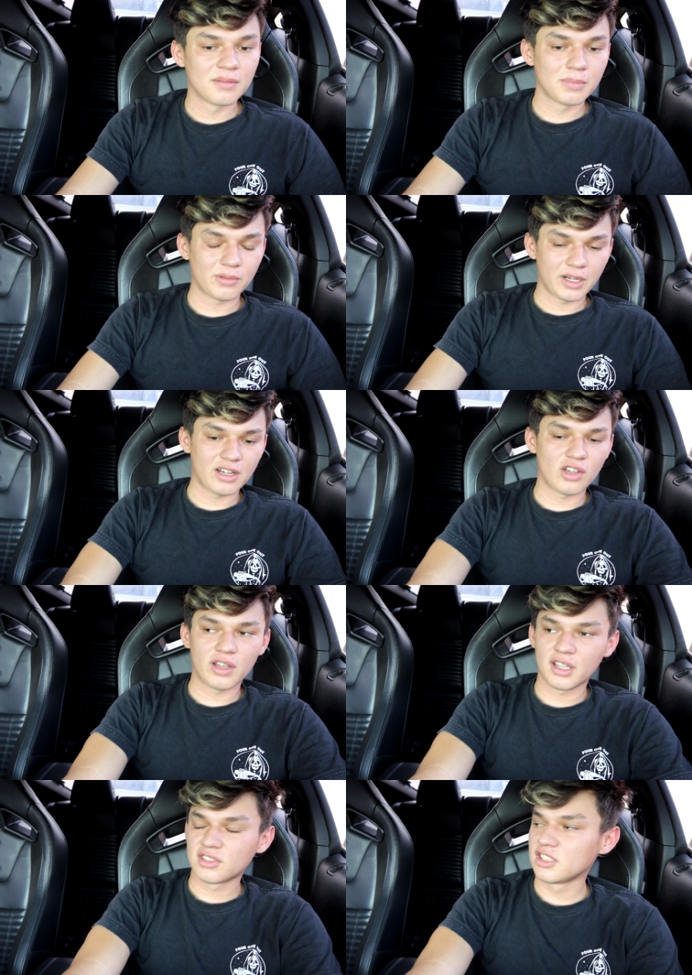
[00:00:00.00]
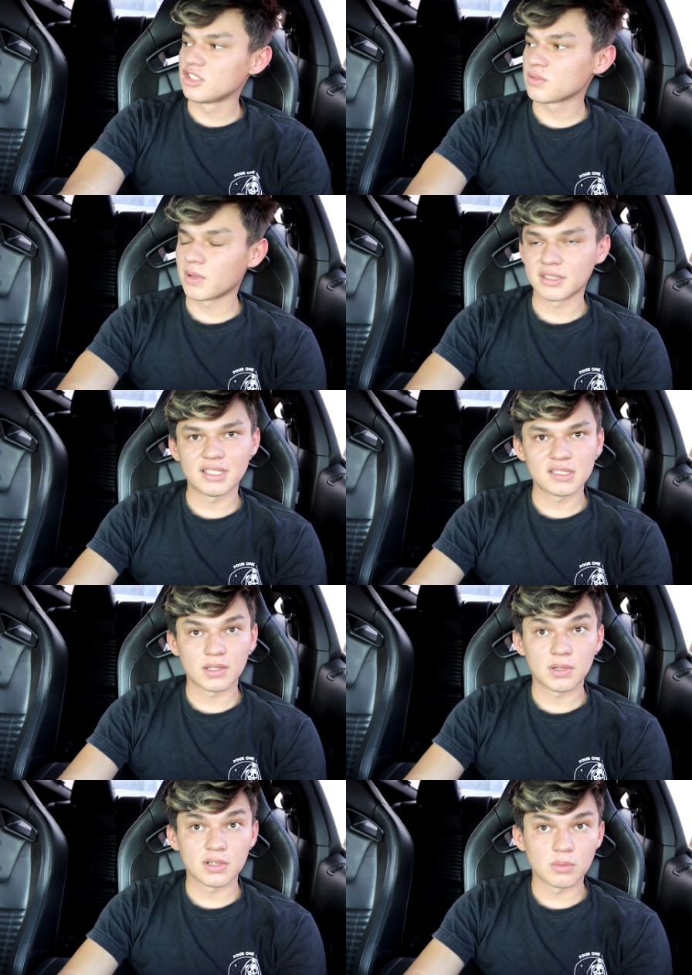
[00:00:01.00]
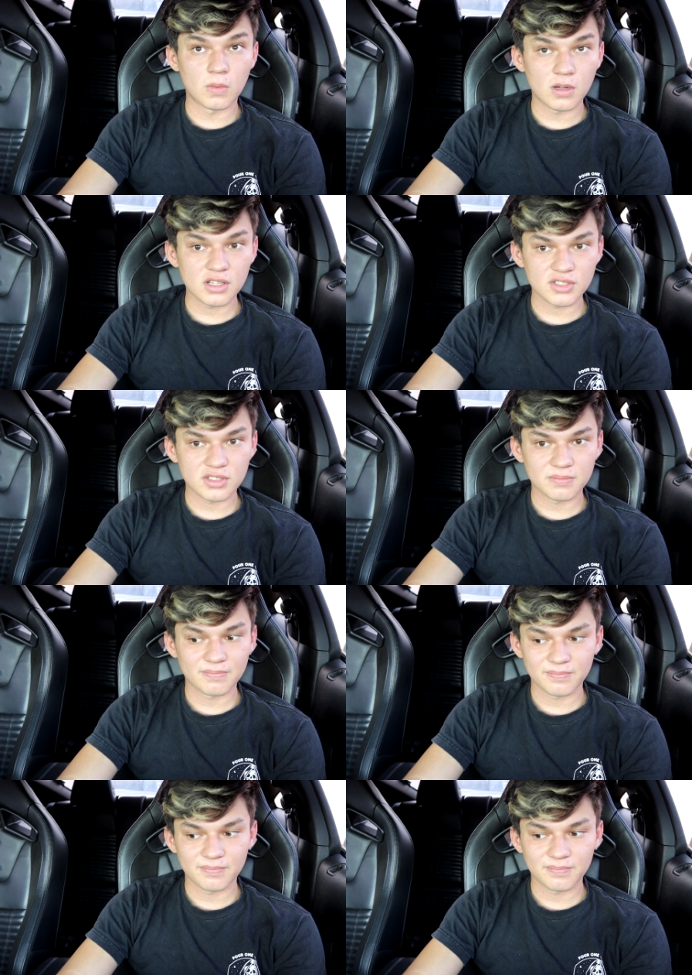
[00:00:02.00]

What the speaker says: But right now I actually just want to take the car to wash